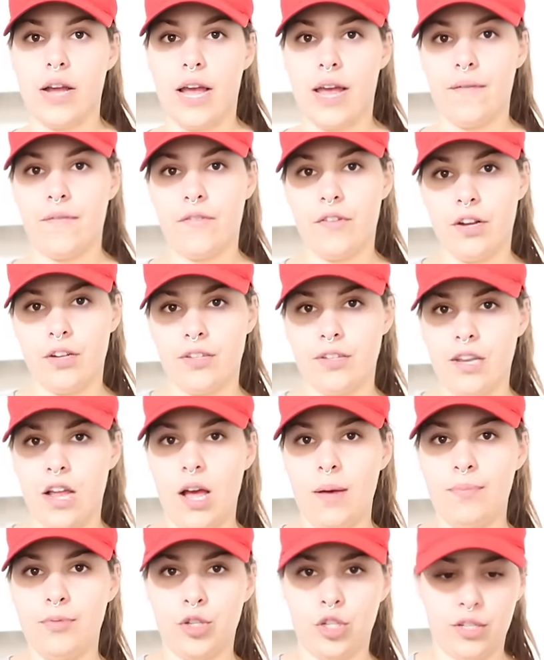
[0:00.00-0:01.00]
Okay, first
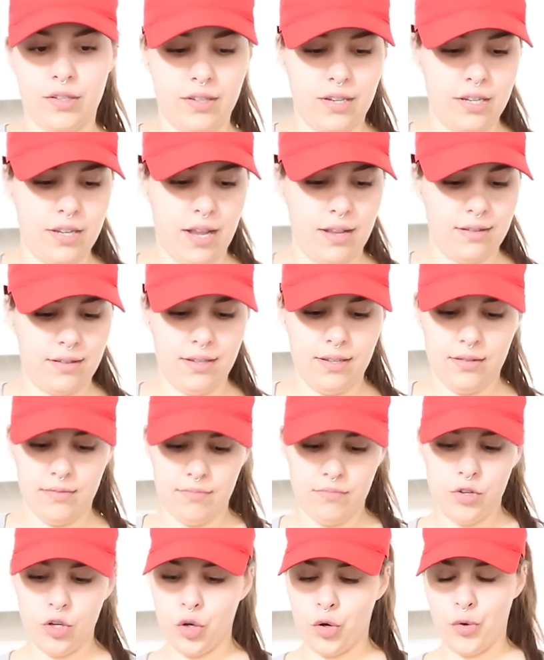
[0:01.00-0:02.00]
up, just a
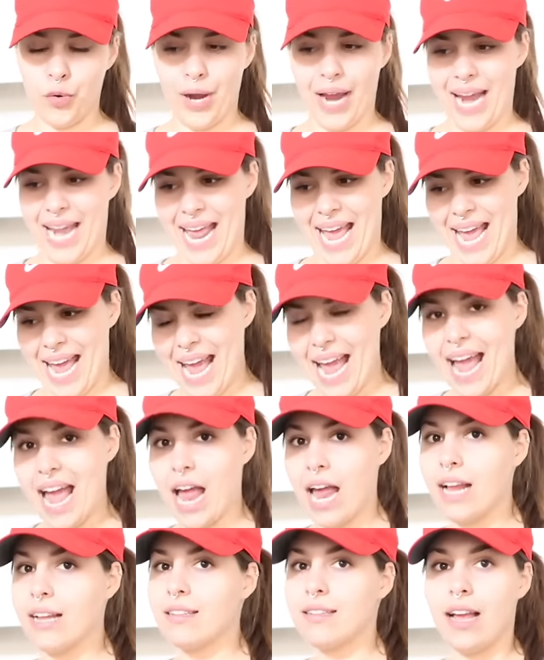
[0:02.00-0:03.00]
dozen grade A
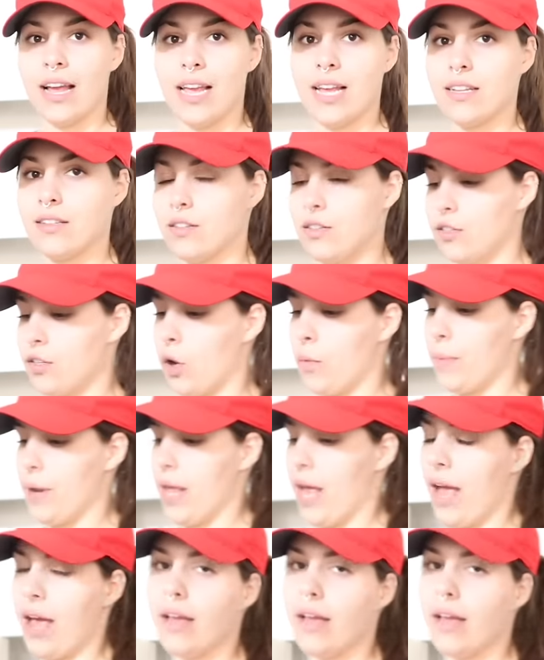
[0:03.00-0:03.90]
eggs. I eat so many